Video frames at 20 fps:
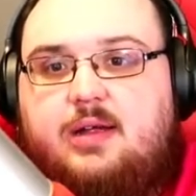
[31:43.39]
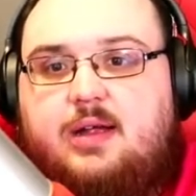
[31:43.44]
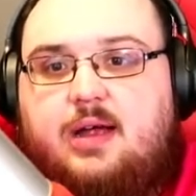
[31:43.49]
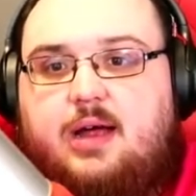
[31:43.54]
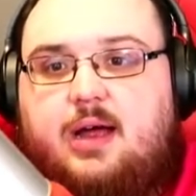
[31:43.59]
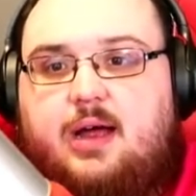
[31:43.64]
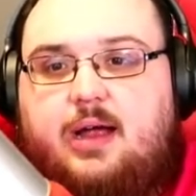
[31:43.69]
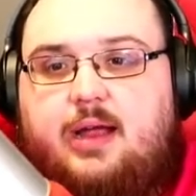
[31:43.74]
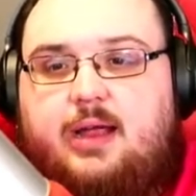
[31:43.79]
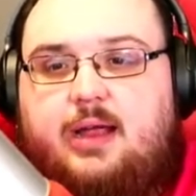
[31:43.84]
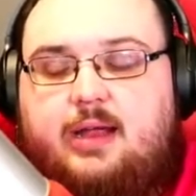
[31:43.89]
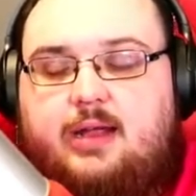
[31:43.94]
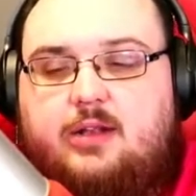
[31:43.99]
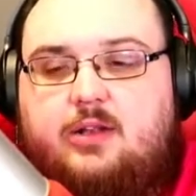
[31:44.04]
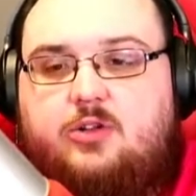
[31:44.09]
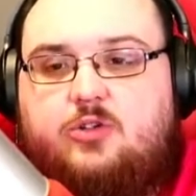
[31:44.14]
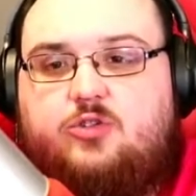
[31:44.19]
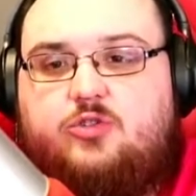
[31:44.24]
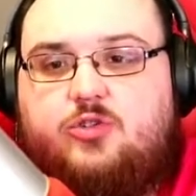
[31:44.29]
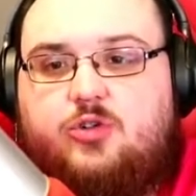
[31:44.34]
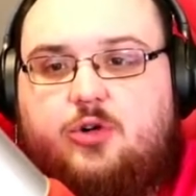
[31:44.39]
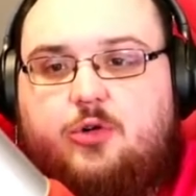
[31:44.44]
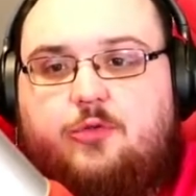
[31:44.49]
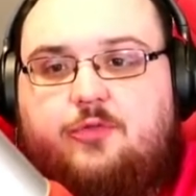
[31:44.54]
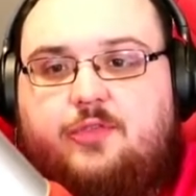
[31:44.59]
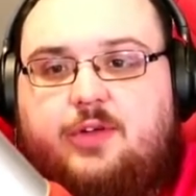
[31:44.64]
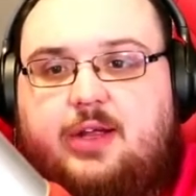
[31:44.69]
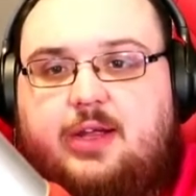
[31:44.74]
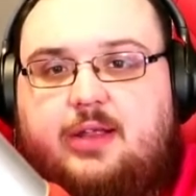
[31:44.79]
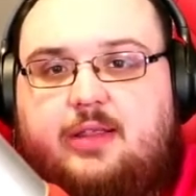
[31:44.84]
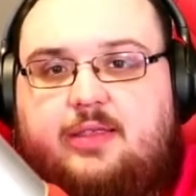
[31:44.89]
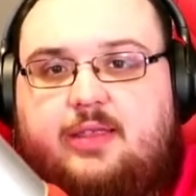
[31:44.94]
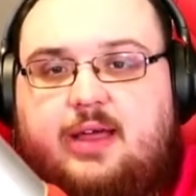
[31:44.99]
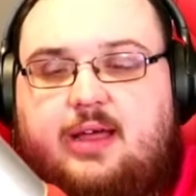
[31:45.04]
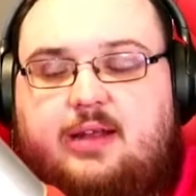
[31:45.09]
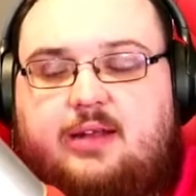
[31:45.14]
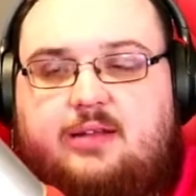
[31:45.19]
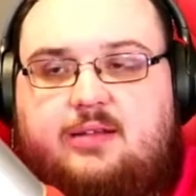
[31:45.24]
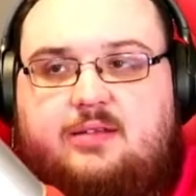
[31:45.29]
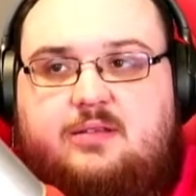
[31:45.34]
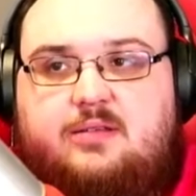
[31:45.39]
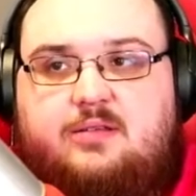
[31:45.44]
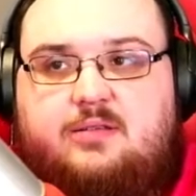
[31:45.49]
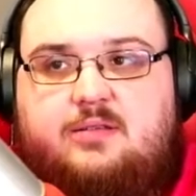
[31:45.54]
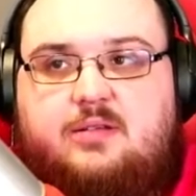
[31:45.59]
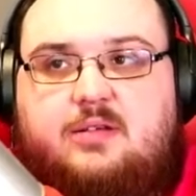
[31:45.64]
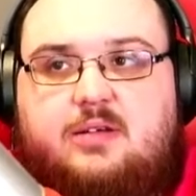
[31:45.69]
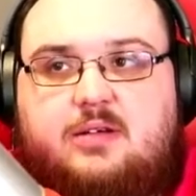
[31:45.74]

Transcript: a hidden trophy that is